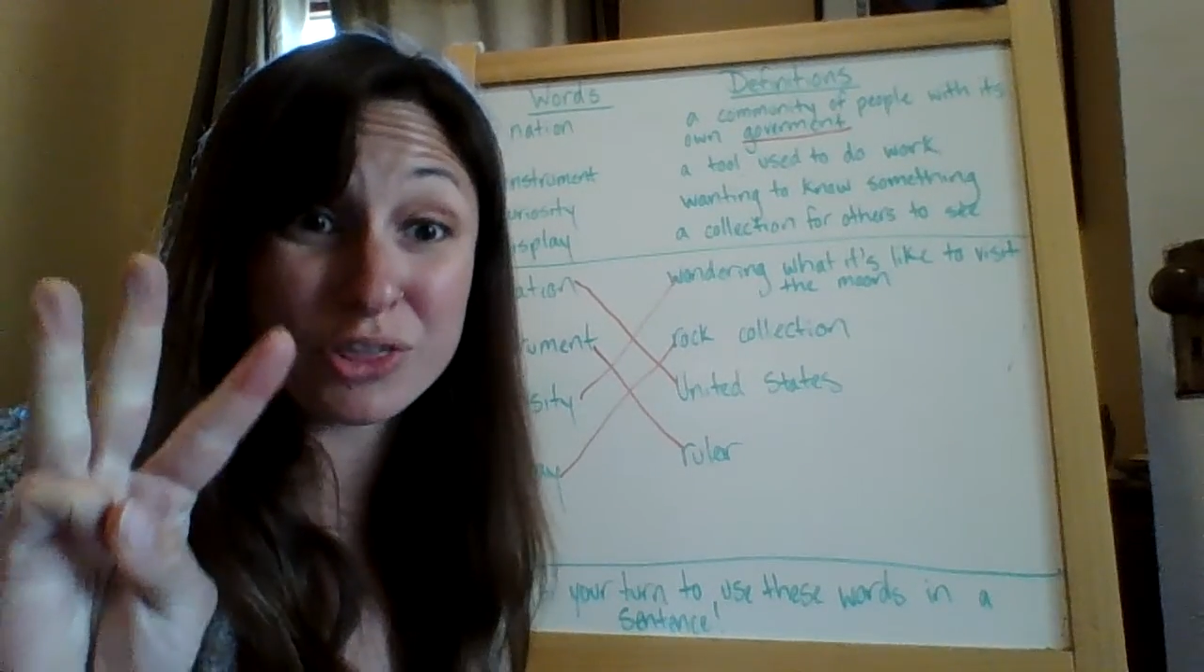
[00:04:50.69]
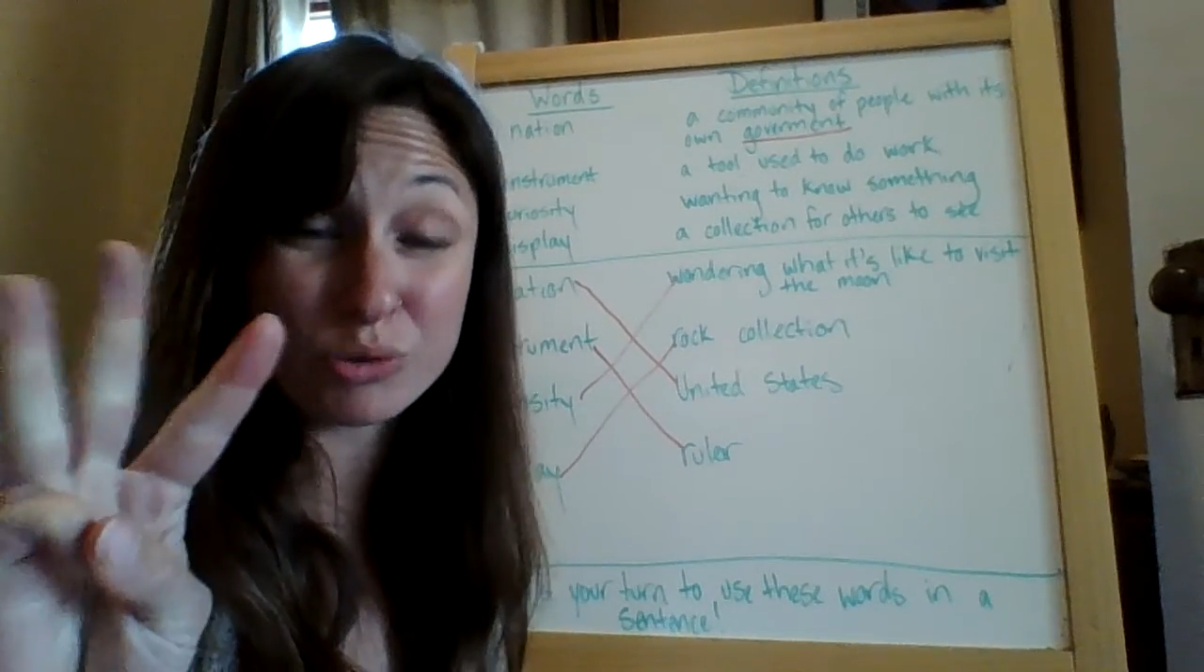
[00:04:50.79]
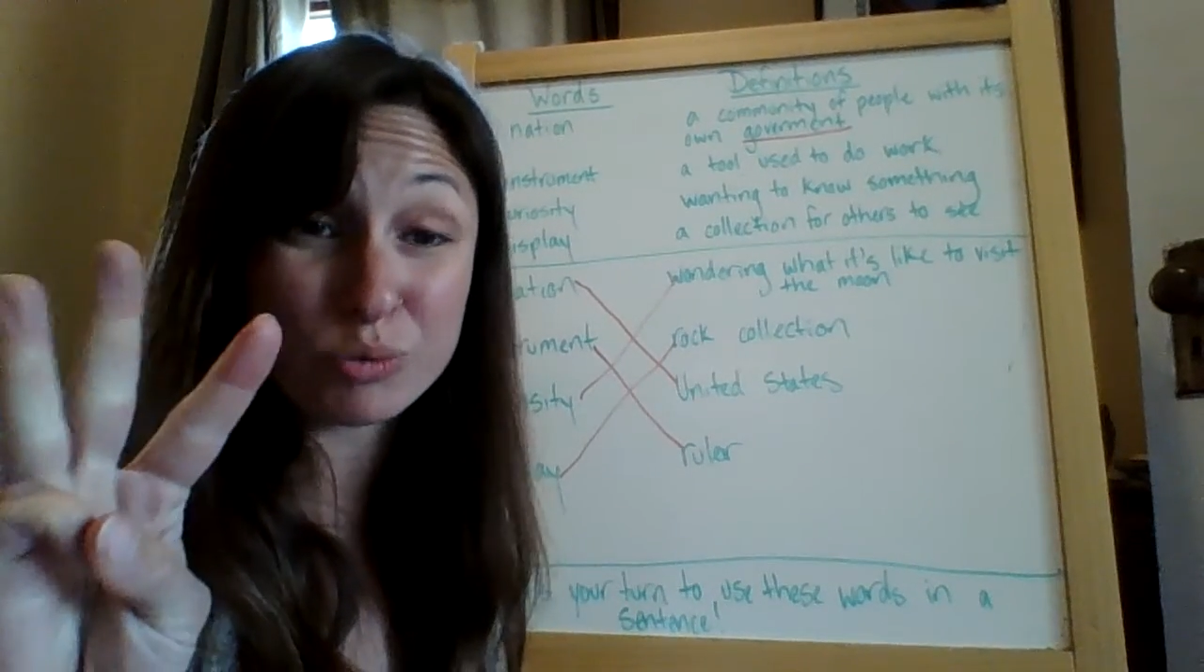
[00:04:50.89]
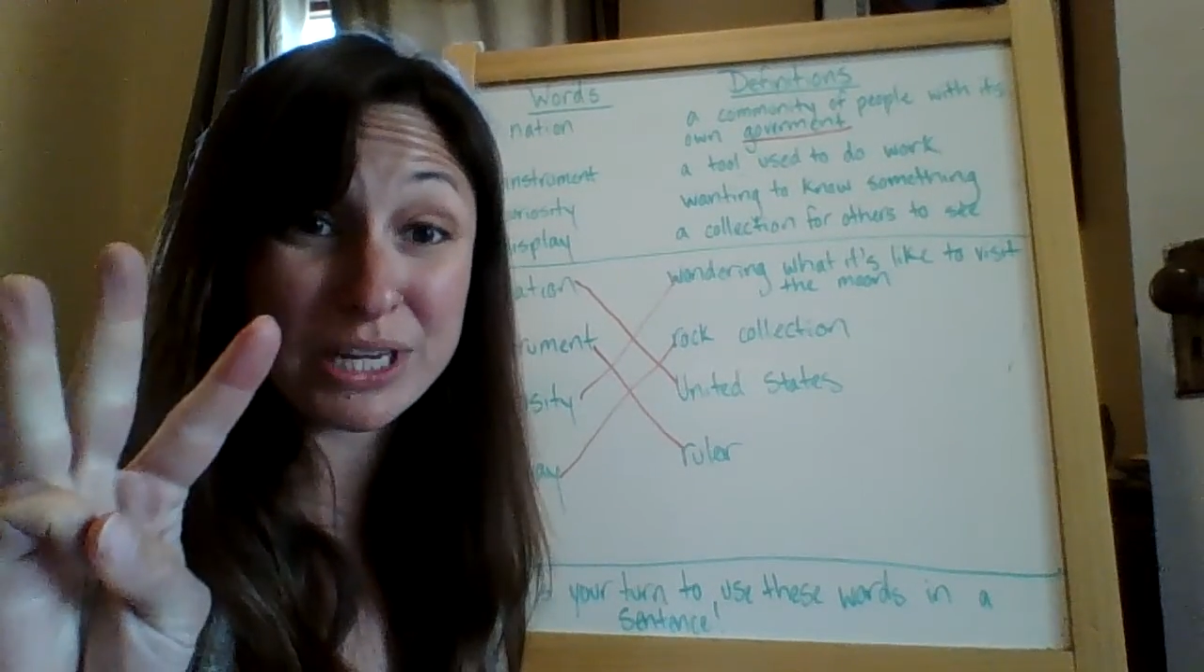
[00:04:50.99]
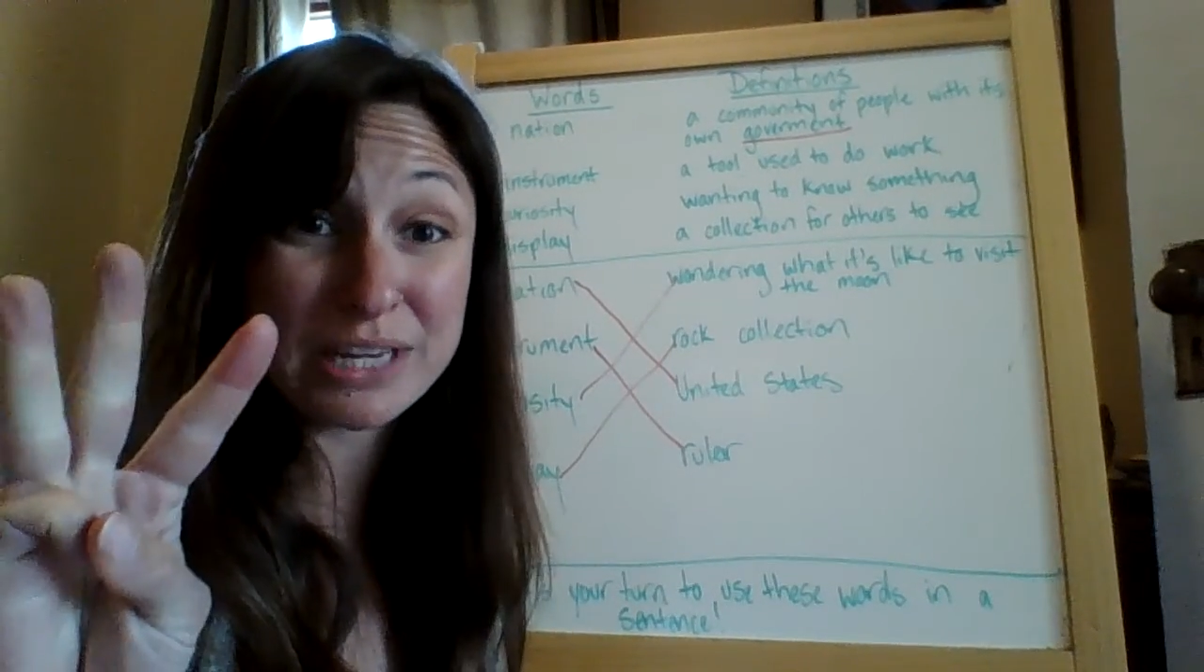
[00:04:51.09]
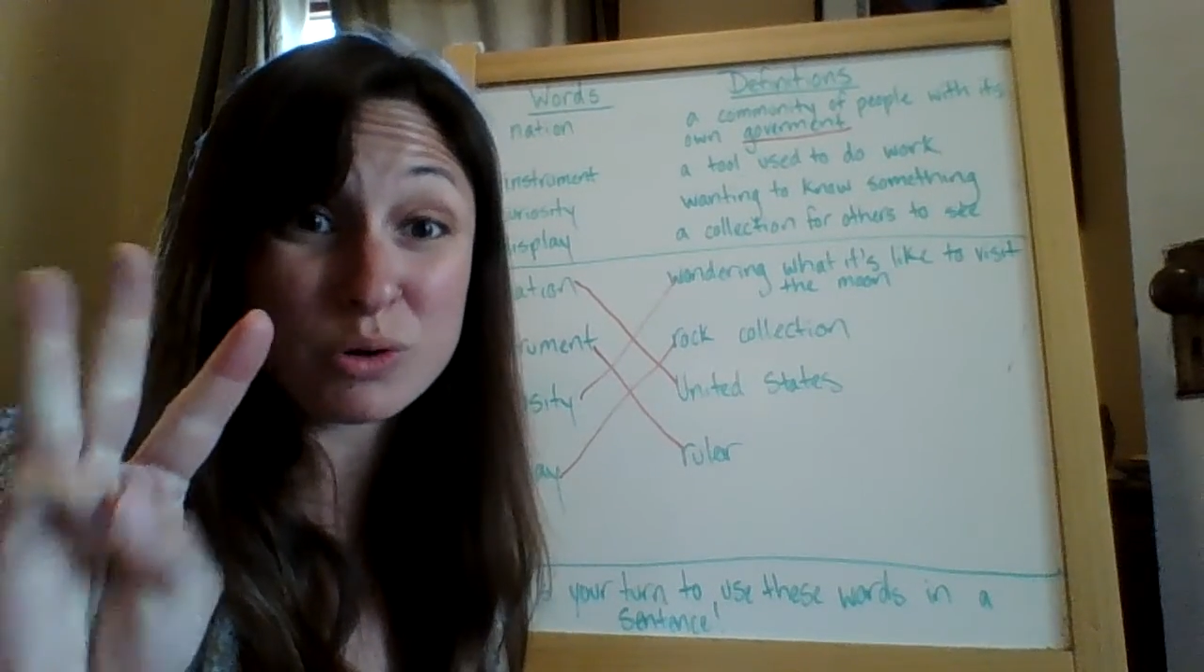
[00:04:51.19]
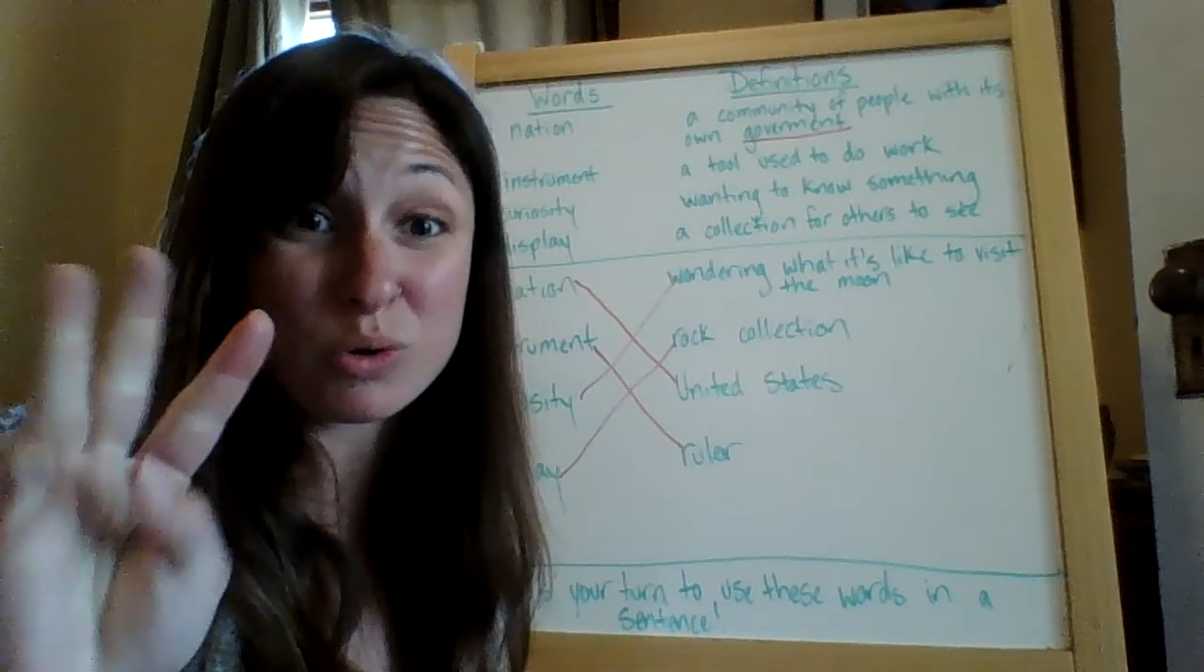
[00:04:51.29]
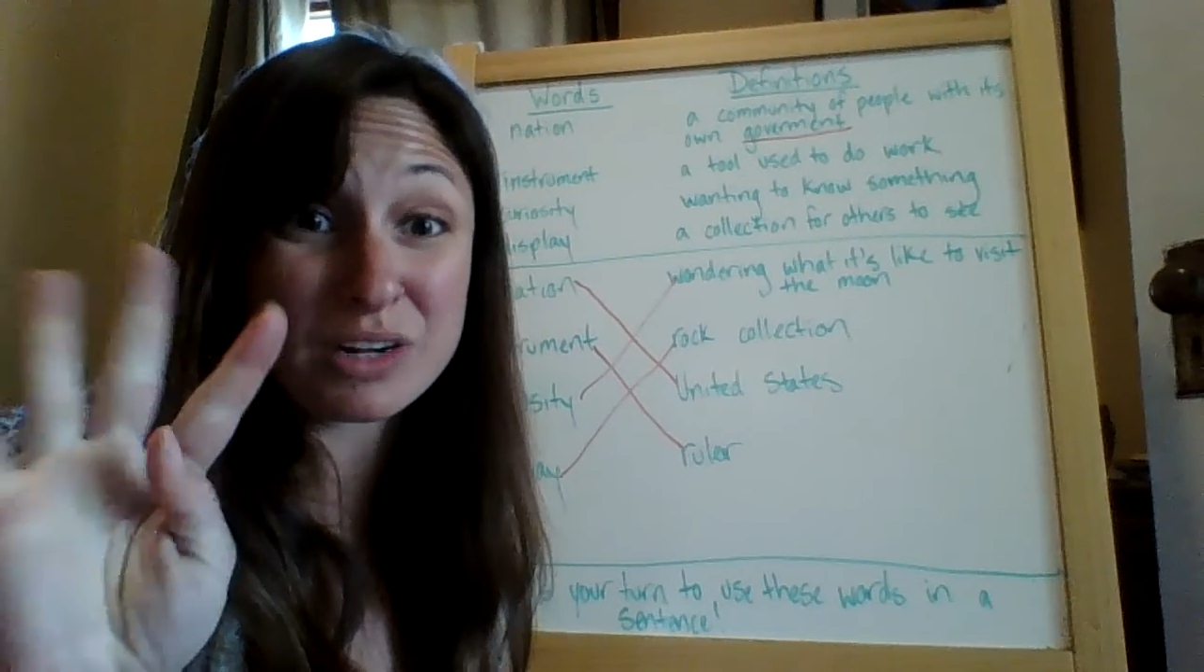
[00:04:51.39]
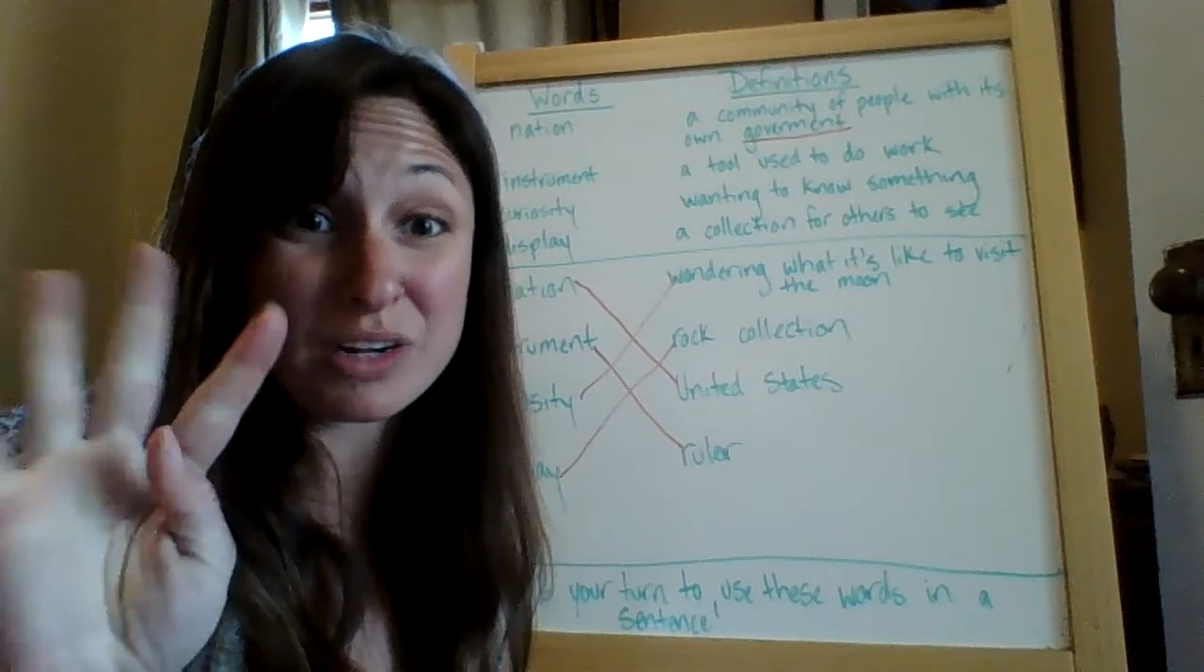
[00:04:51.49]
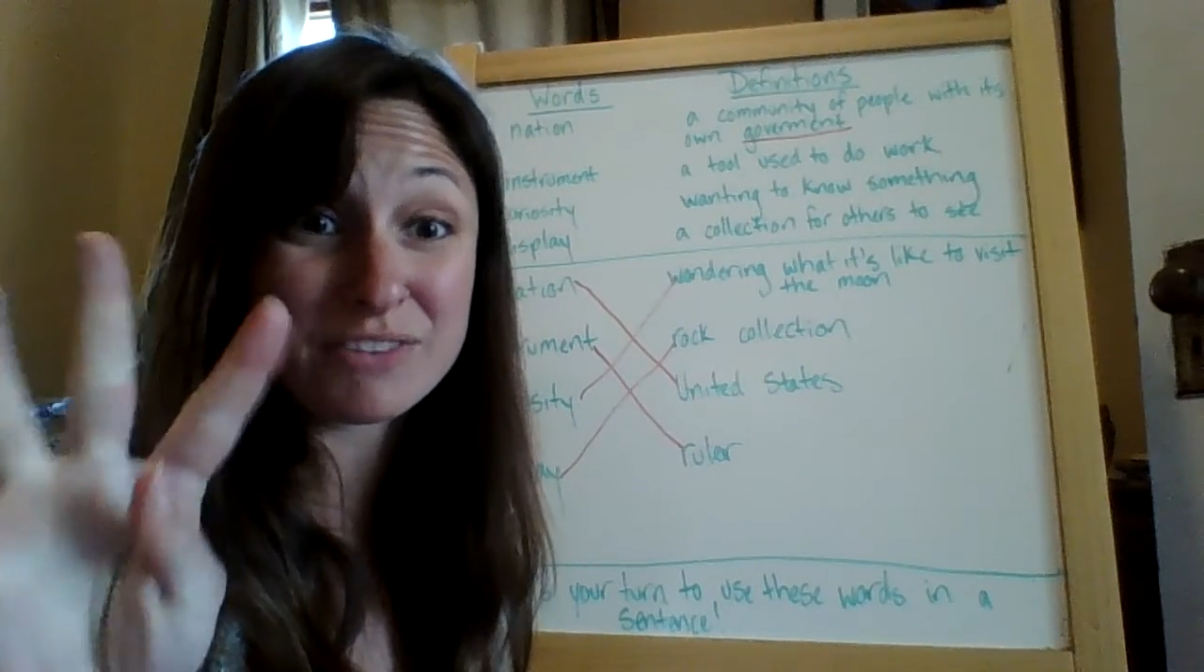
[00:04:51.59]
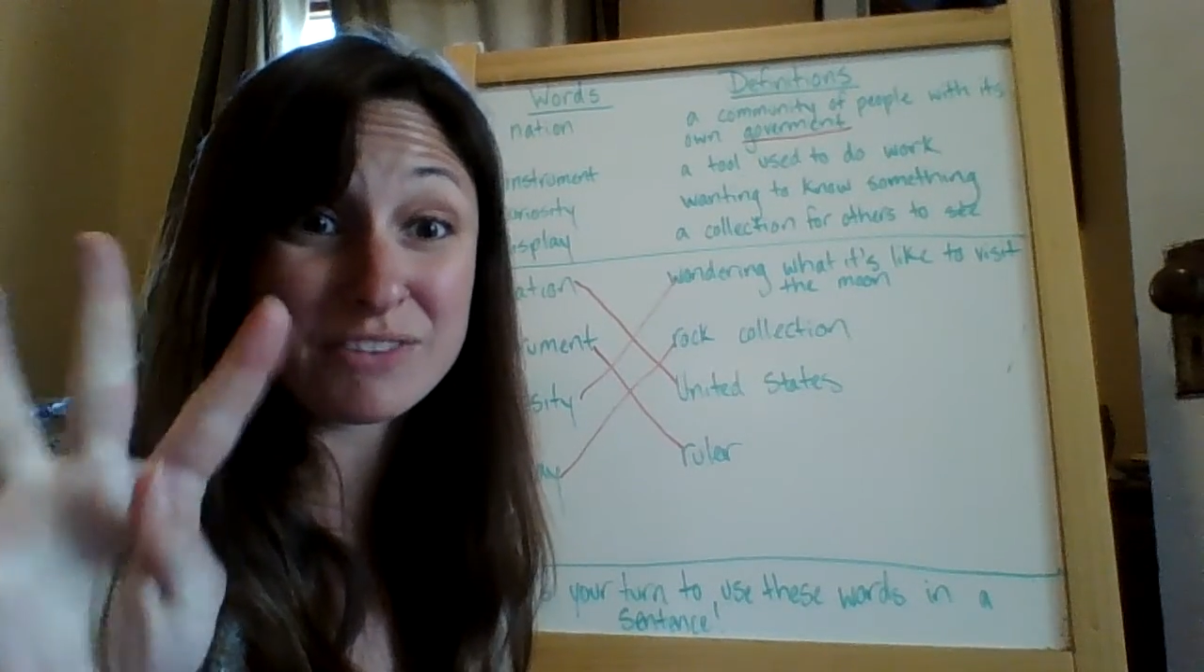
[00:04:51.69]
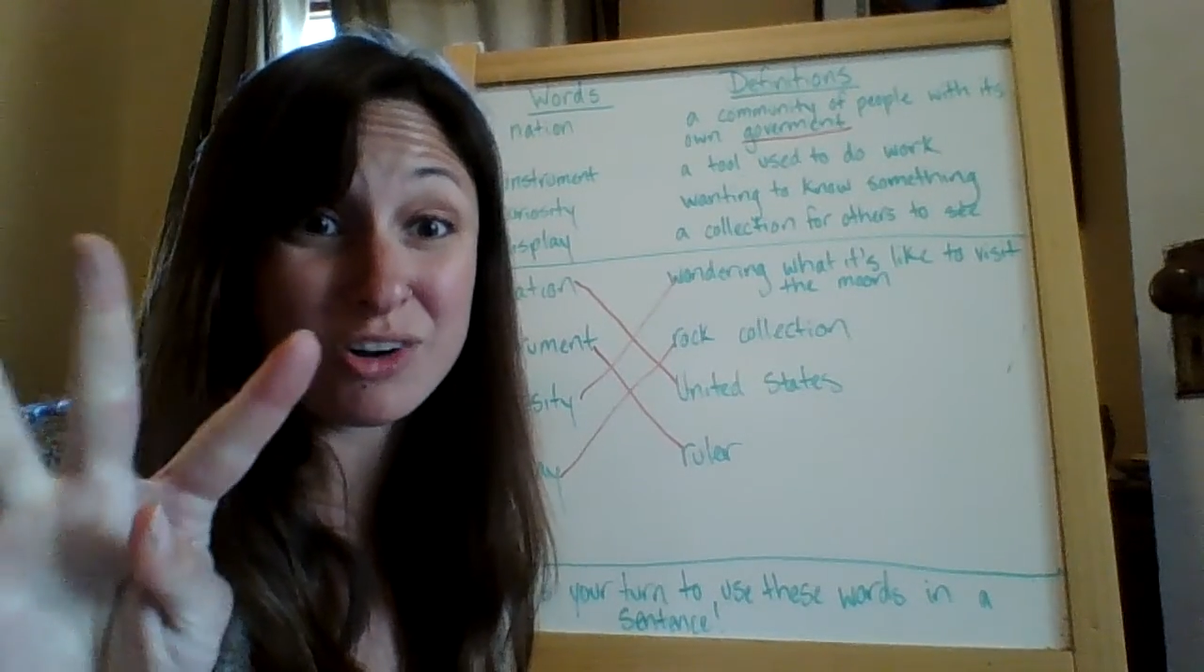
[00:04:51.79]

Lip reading: 3 or even